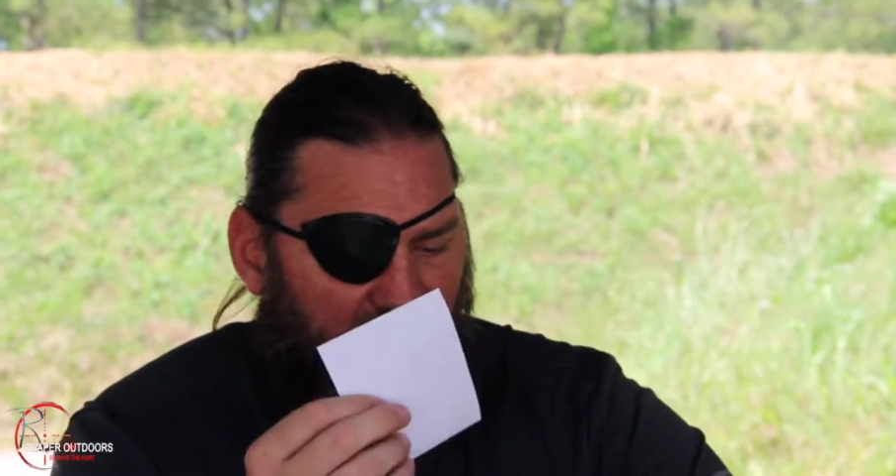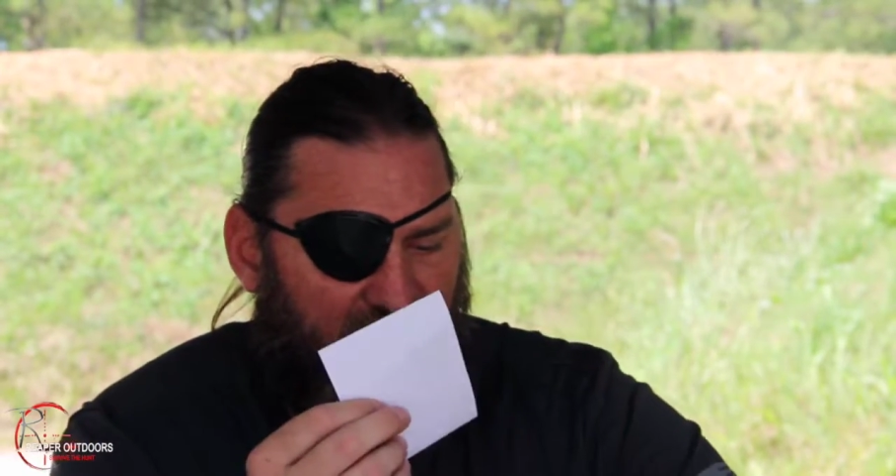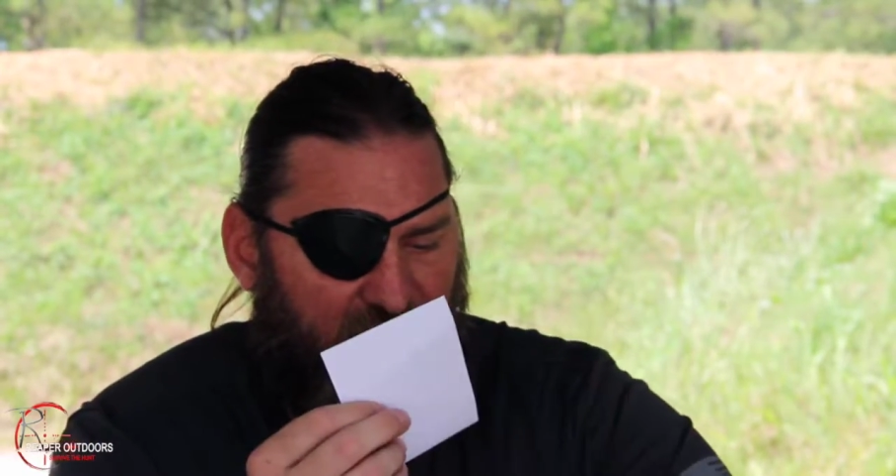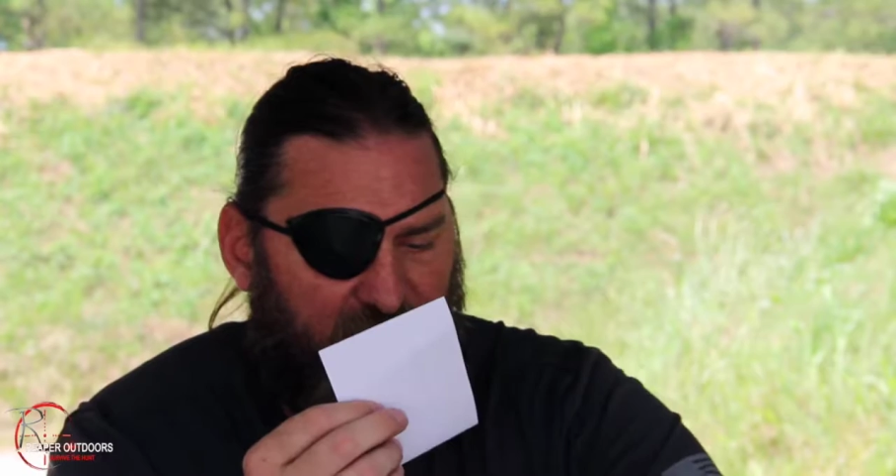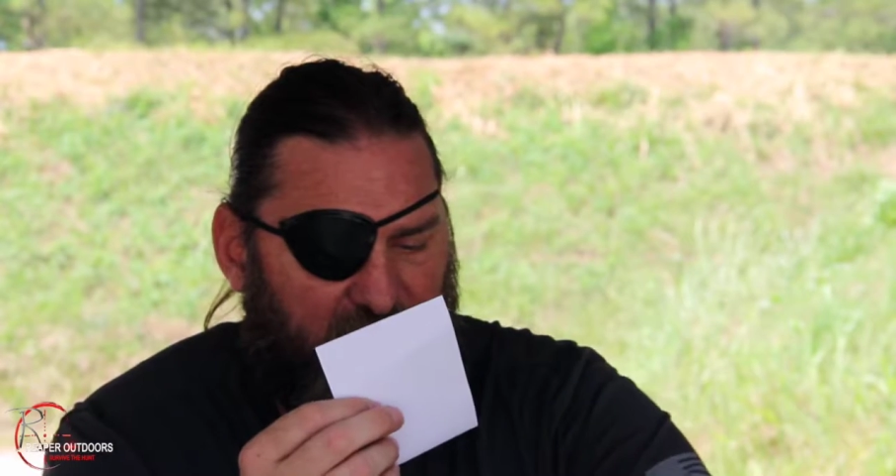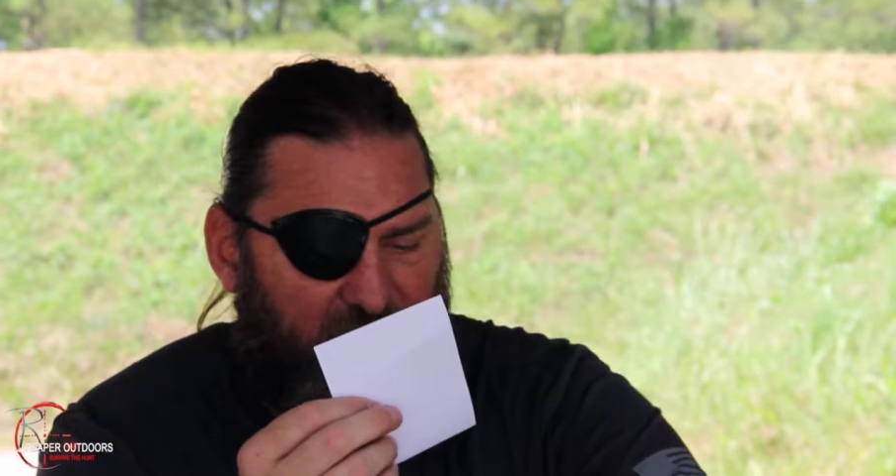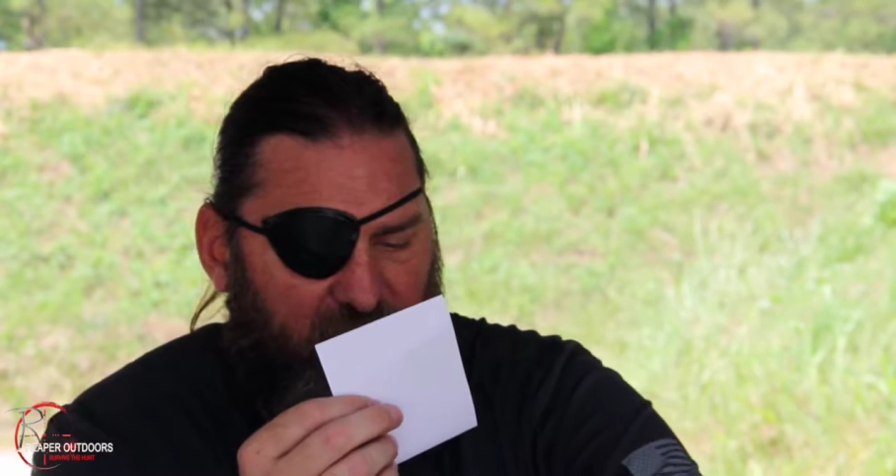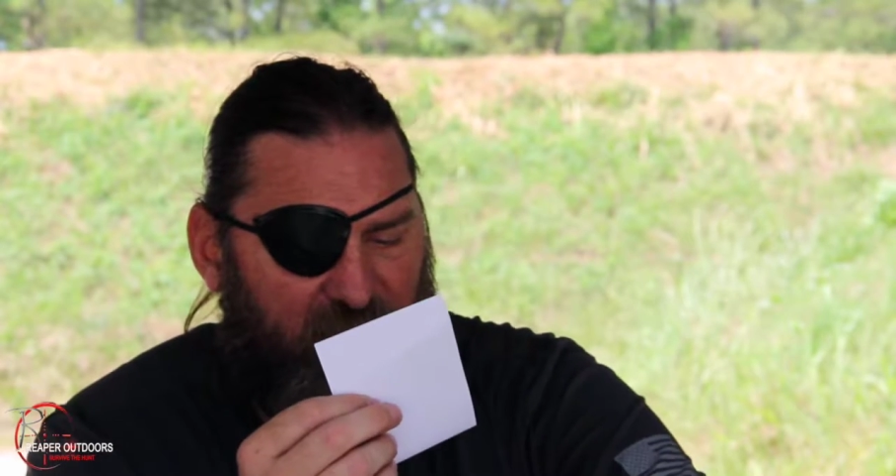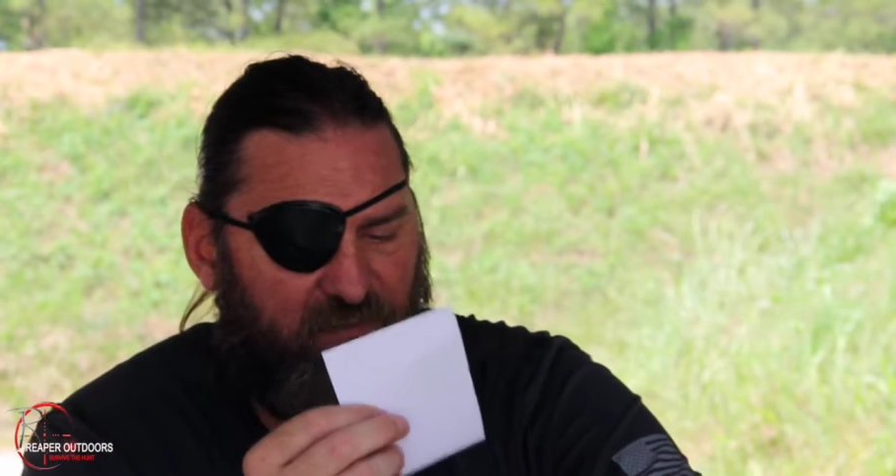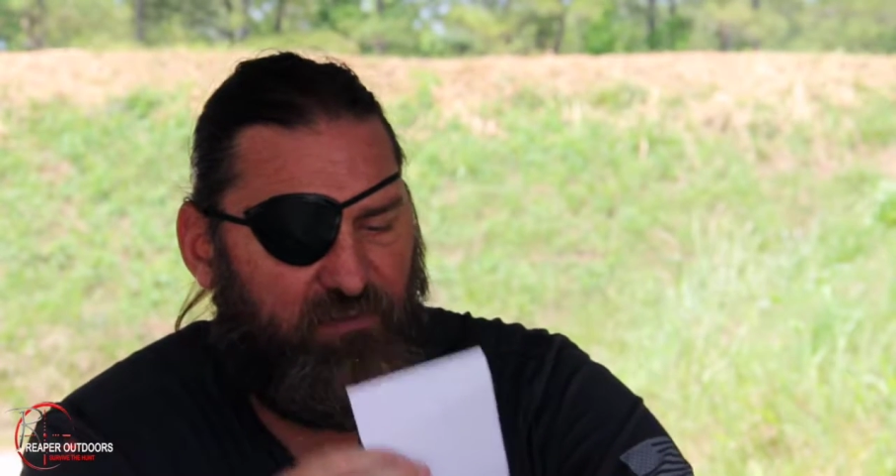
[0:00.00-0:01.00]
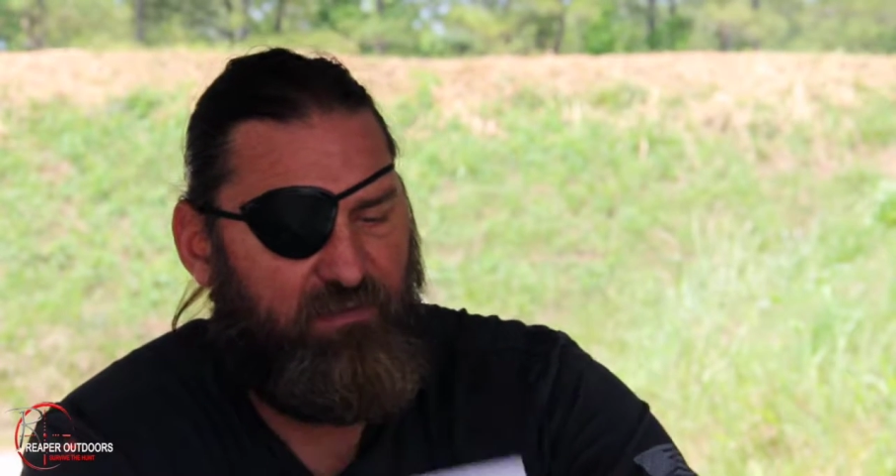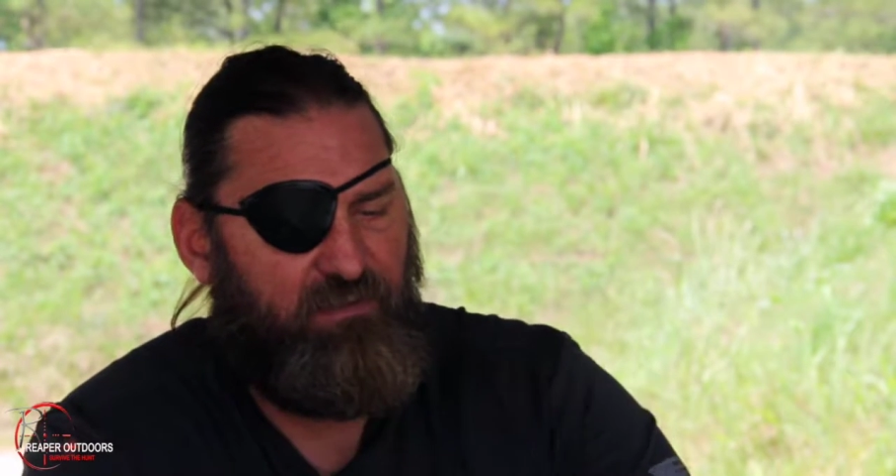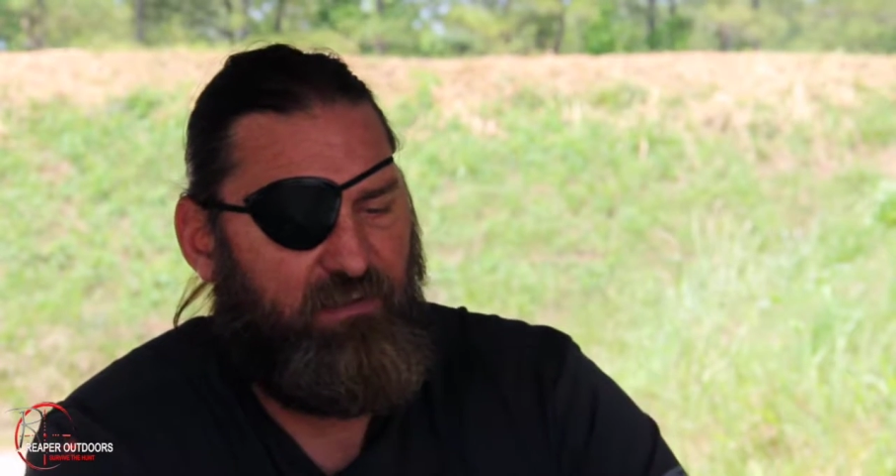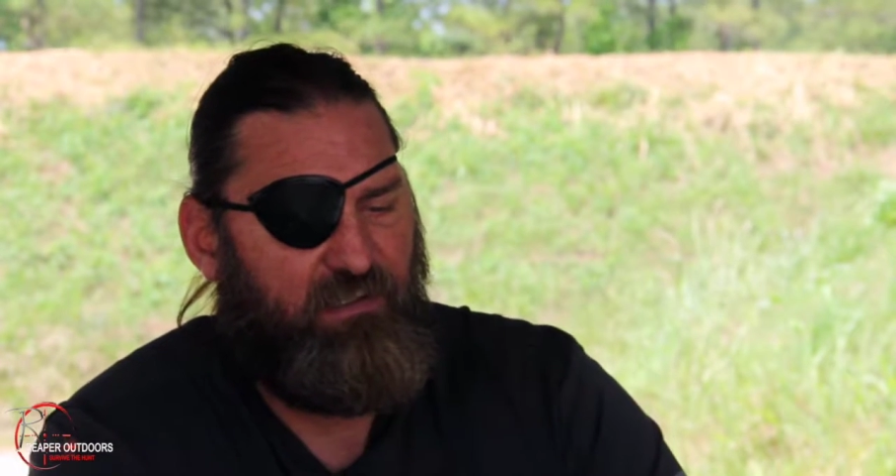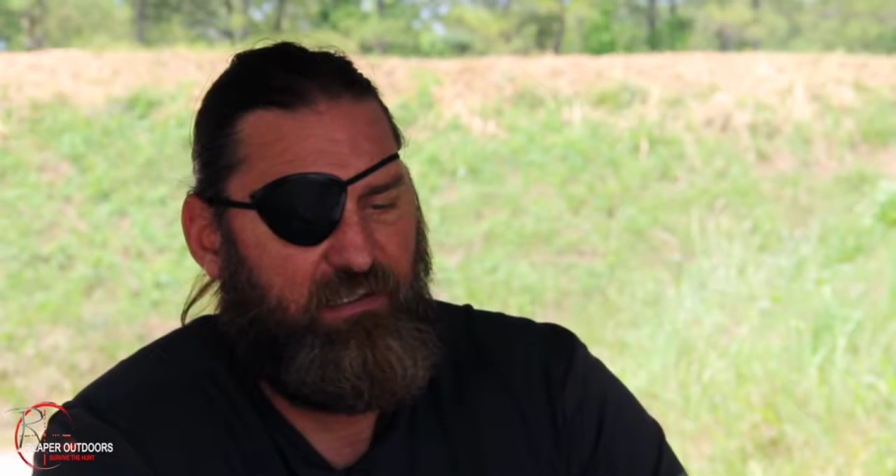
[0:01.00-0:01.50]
if they buy enough of the products.